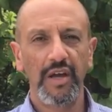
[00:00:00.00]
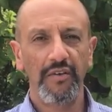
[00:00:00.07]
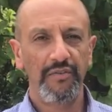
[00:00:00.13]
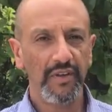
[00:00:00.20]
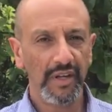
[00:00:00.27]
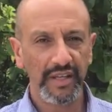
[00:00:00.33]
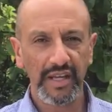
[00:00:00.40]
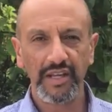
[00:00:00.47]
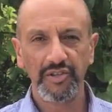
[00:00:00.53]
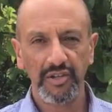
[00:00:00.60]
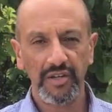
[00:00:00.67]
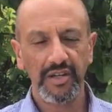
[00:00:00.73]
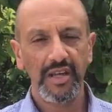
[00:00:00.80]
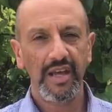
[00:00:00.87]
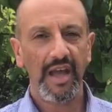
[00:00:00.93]
feeling
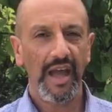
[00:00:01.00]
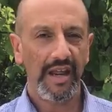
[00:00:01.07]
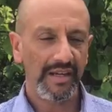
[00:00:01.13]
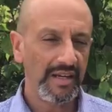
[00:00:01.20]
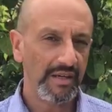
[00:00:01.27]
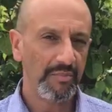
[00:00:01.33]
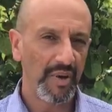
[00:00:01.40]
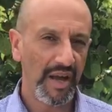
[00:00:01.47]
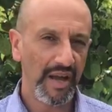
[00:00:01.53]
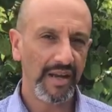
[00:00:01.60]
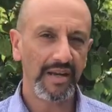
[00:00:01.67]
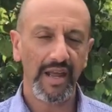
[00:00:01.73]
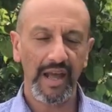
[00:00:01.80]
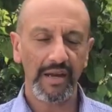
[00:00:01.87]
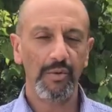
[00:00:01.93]
injured and in
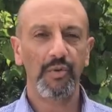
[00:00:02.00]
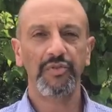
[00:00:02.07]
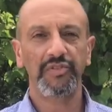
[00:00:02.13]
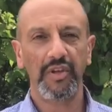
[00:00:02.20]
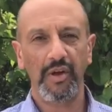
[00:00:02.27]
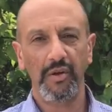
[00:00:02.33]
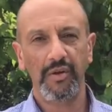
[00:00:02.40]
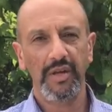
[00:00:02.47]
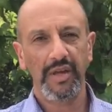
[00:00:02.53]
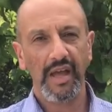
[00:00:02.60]
pain and also